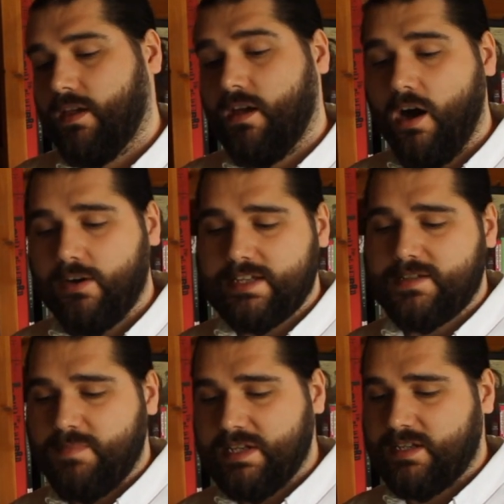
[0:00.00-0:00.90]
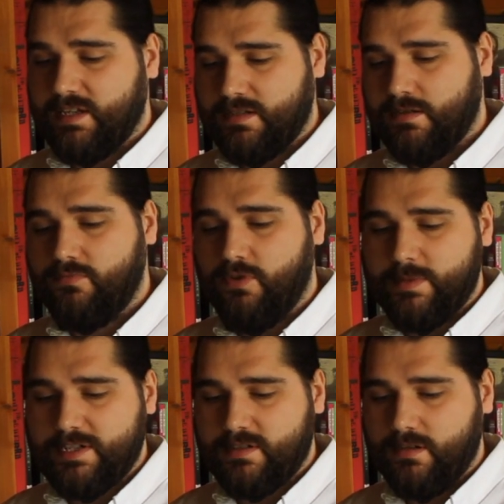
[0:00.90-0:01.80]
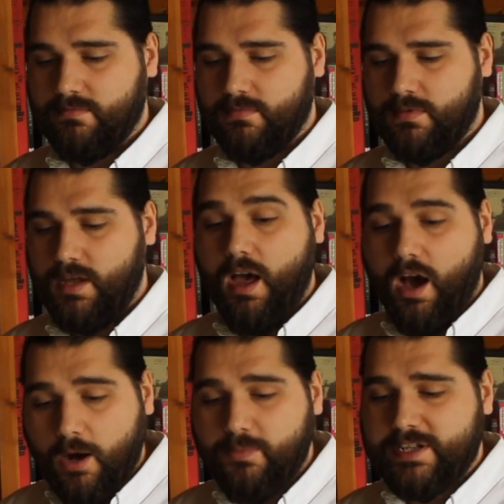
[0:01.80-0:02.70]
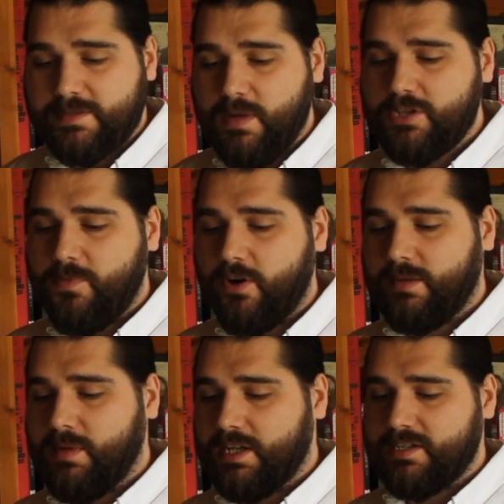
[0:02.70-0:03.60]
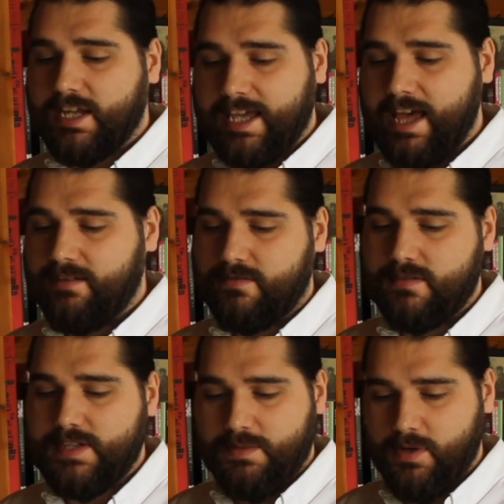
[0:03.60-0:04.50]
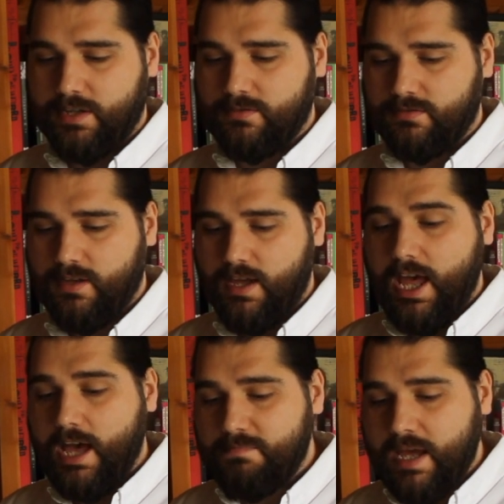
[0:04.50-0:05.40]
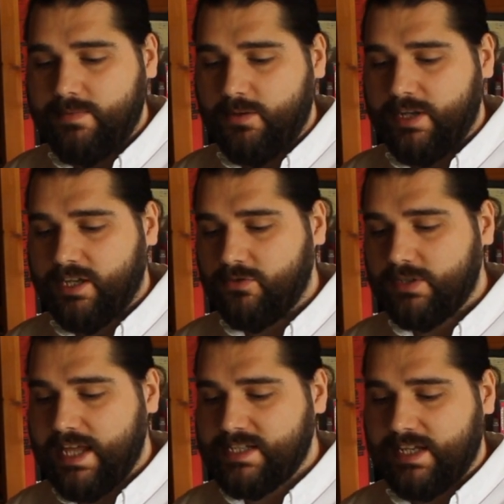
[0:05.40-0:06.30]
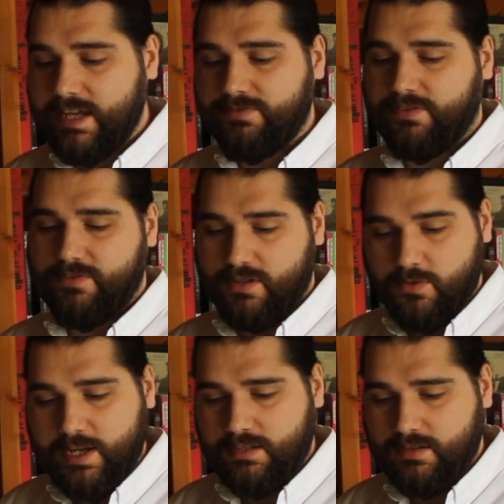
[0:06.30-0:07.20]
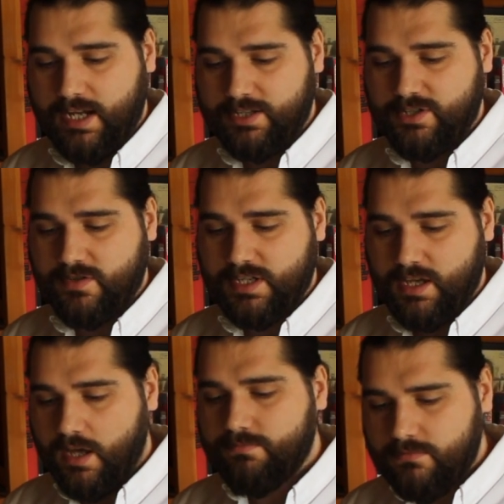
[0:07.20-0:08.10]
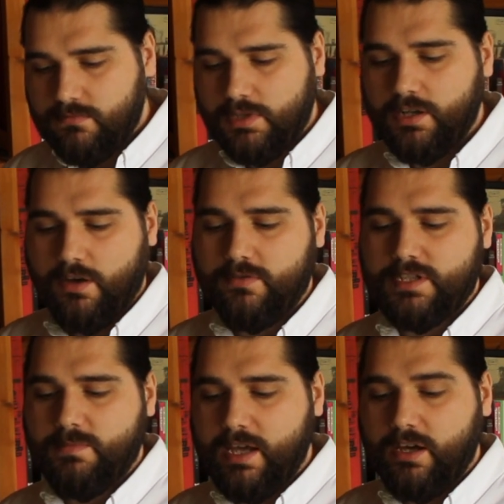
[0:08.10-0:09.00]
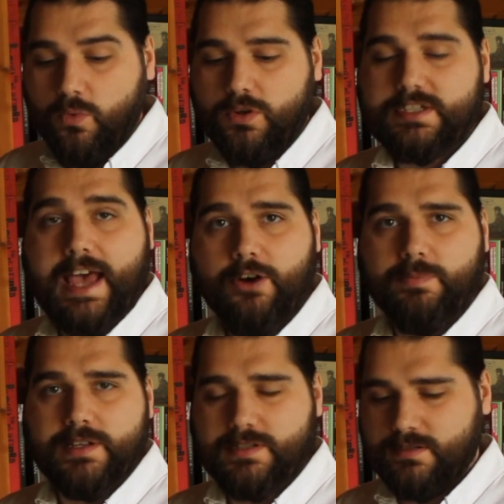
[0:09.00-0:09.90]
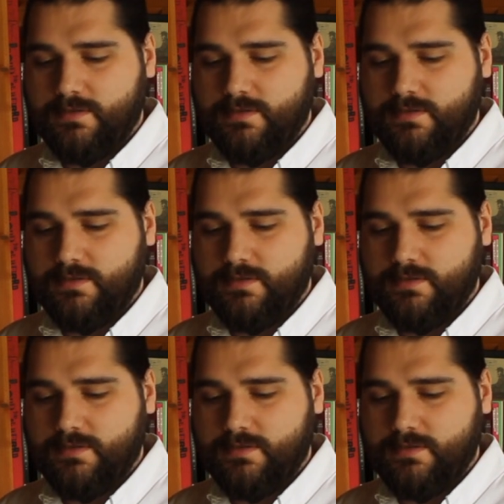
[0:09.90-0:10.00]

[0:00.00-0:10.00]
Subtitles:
"I'll get some biscuits," promised Tom. "I'll bring as much pocket money as I can," said Michael. "And maybe we can all get a gift for the Queen," added Josie. "You know, to make her want to help us."